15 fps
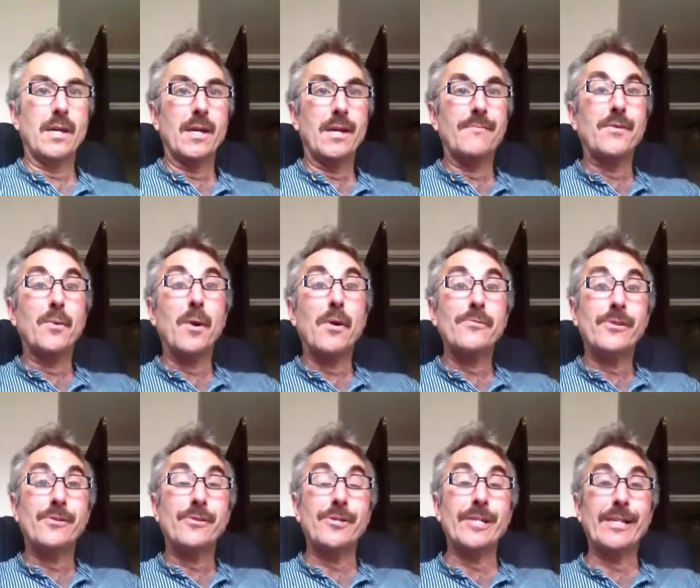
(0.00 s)
If you are
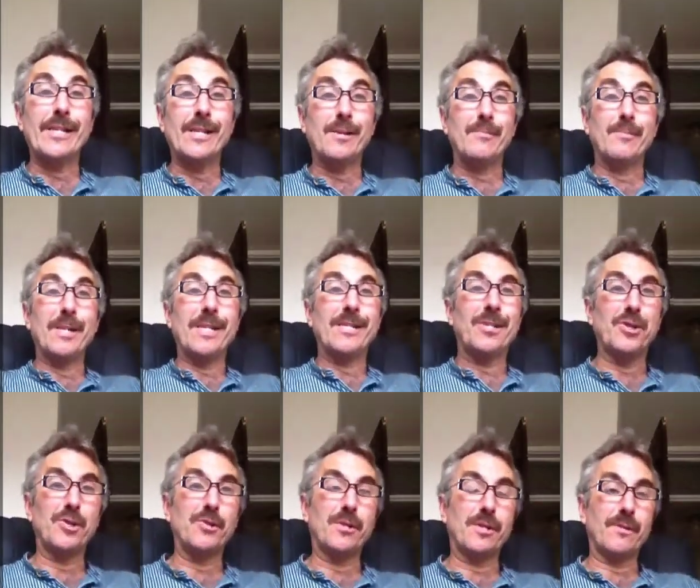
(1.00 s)
interested in being
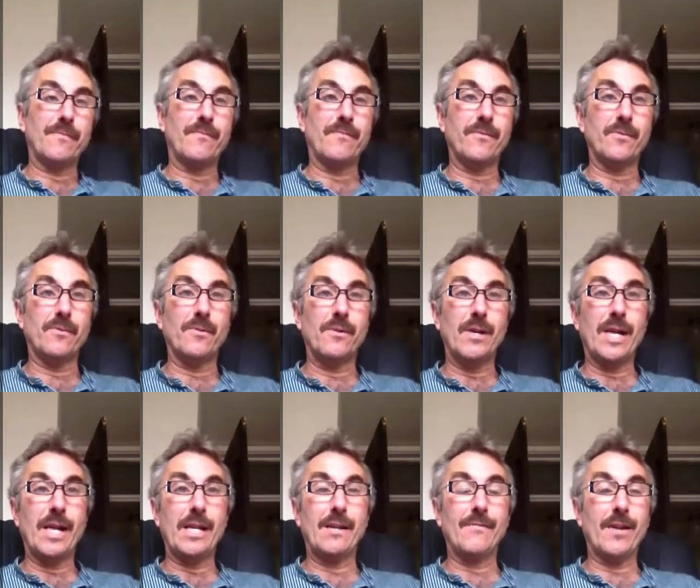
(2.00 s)
tutored for
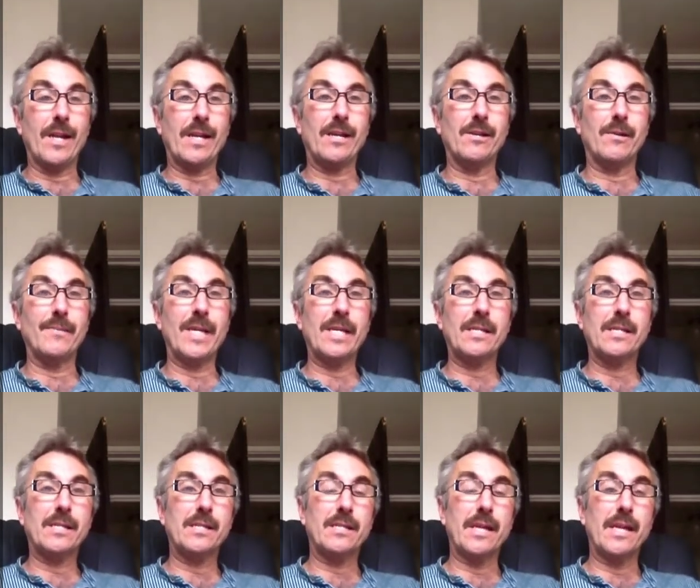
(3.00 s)
A-level
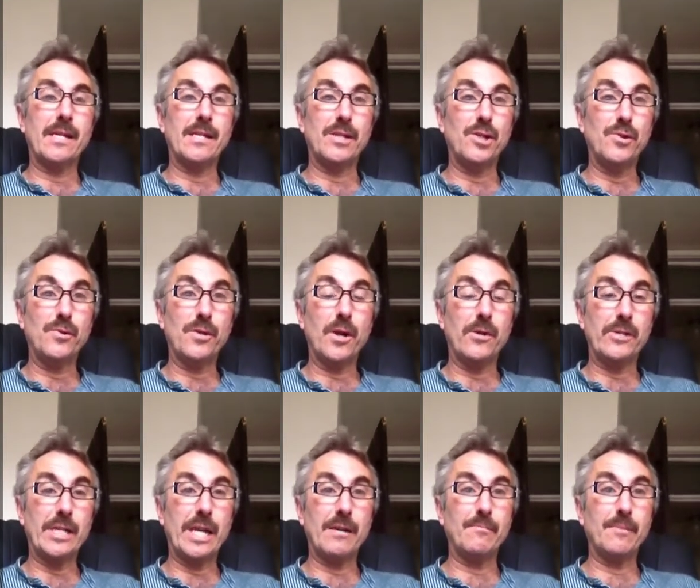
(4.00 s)
economics, then do
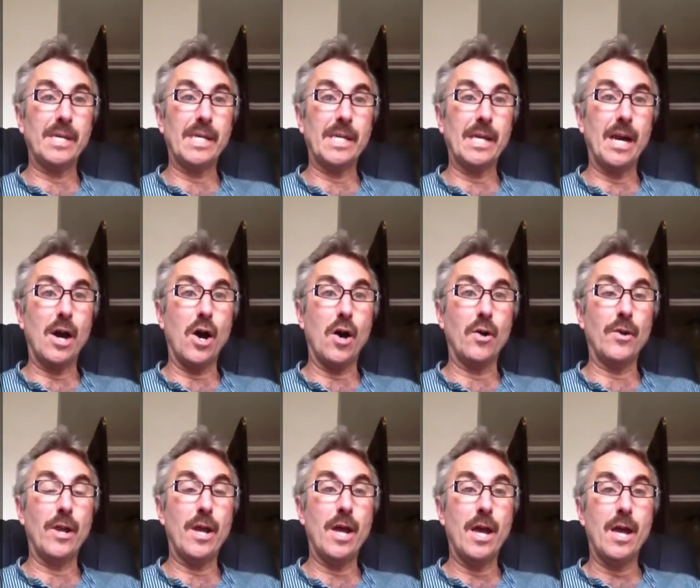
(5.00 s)
contact me
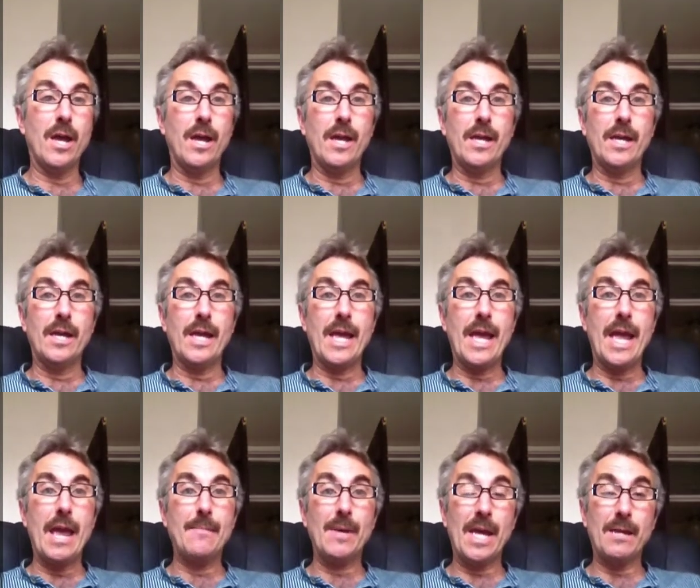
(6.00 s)
on
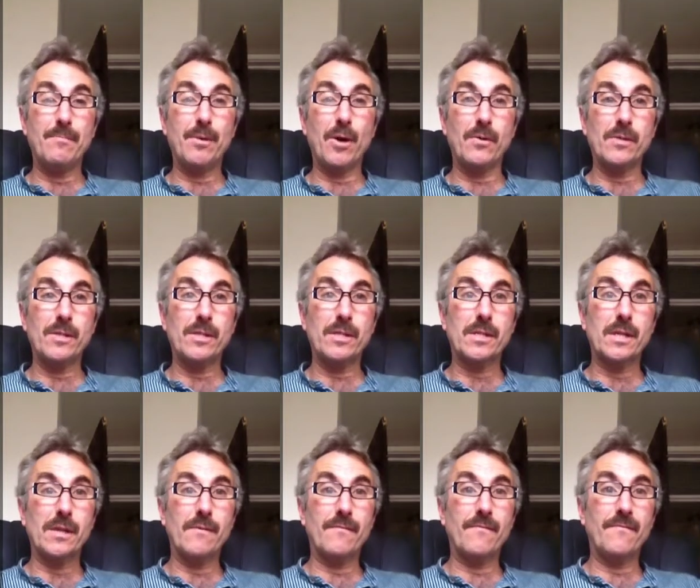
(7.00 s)

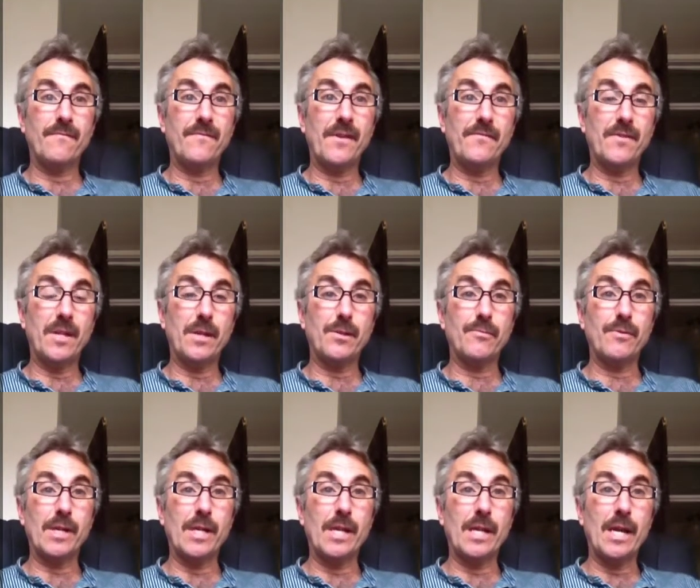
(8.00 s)

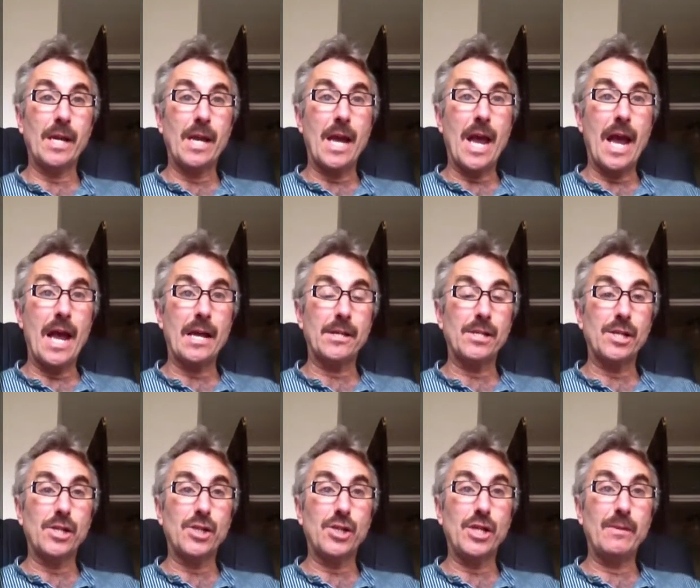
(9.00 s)

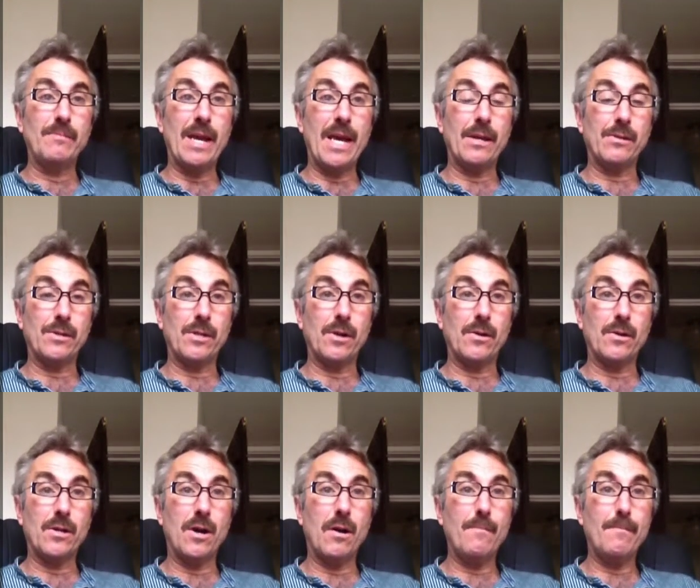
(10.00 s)

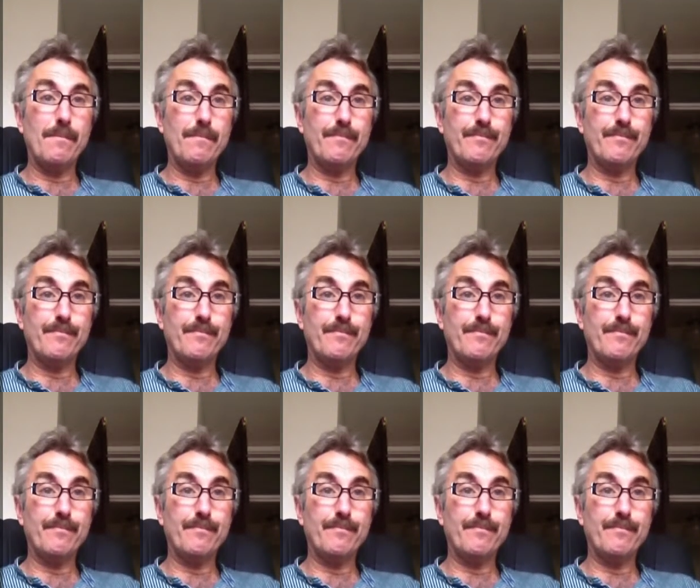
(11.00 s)
mapotts53@gmail.com